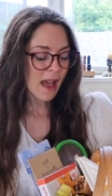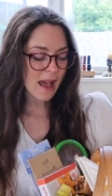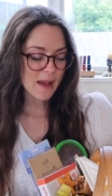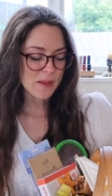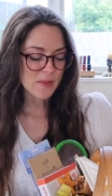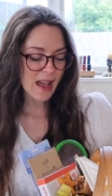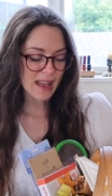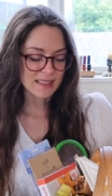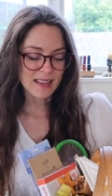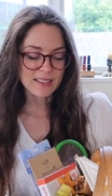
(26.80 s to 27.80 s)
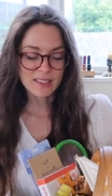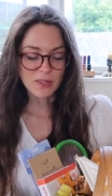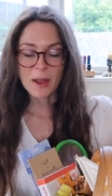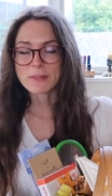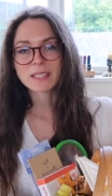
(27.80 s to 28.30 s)
Um, and it's
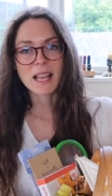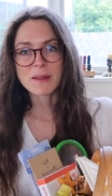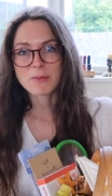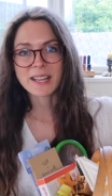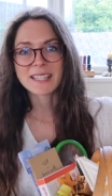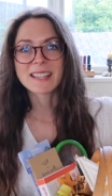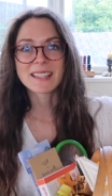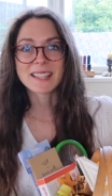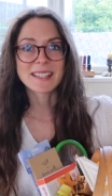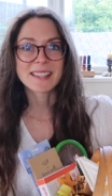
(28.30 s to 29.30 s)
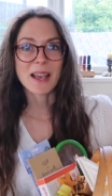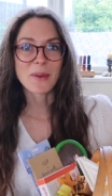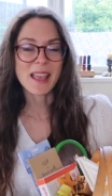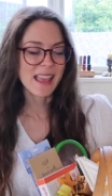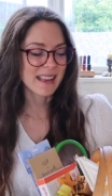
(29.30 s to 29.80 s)
just a way of celebrating the season that
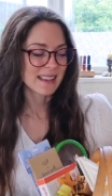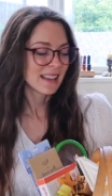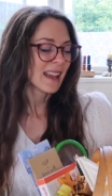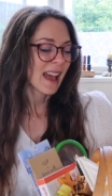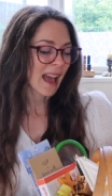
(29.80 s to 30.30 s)
we're in